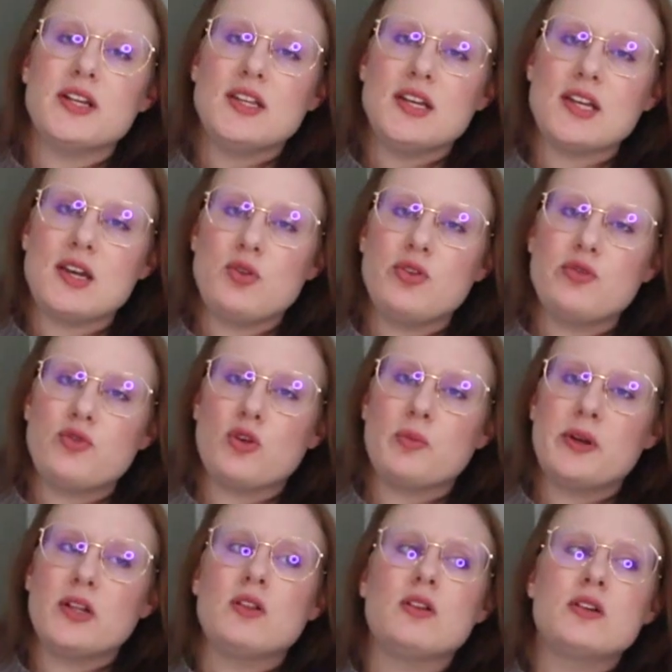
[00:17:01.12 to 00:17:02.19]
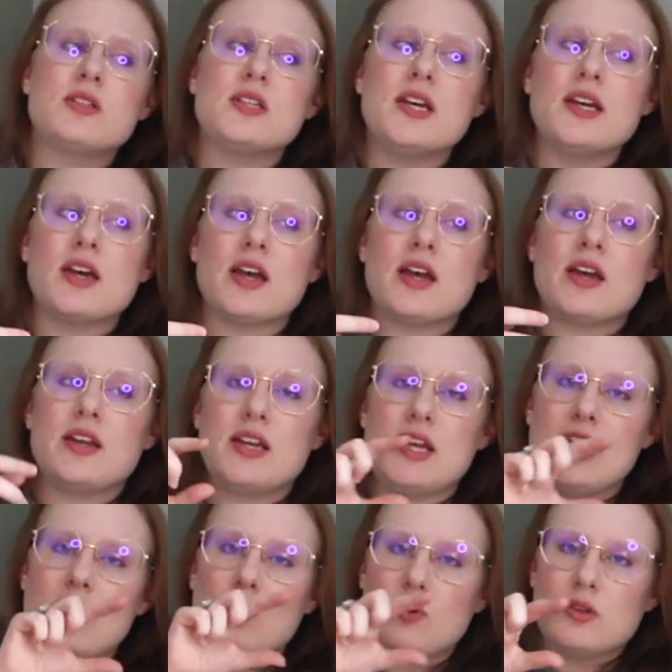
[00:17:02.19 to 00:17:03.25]
at the cuneiform, it looks like an
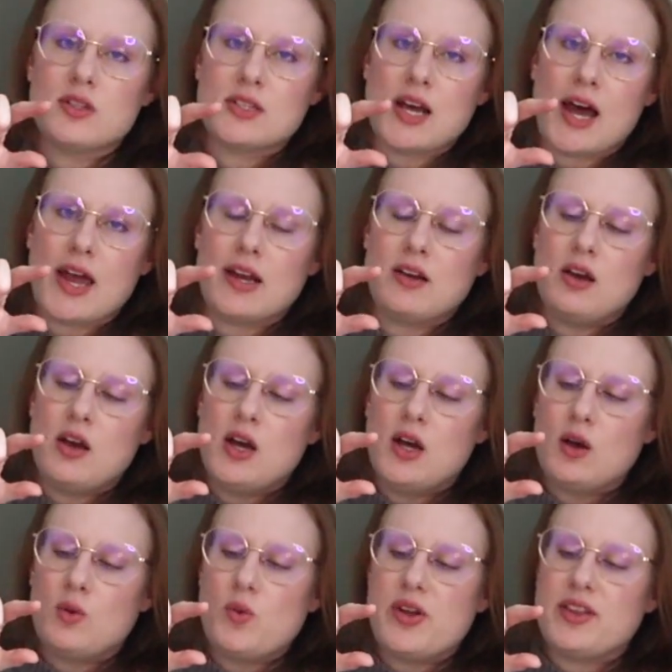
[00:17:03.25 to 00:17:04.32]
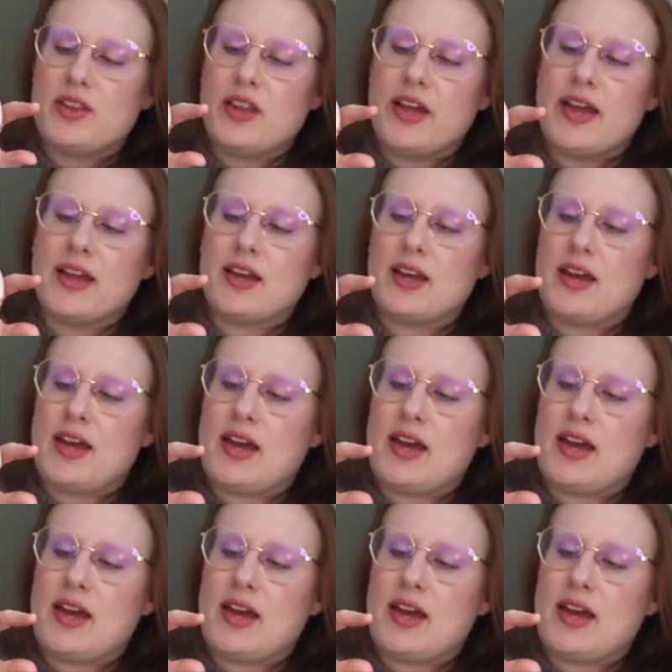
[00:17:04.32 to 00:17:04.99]
equal sign with like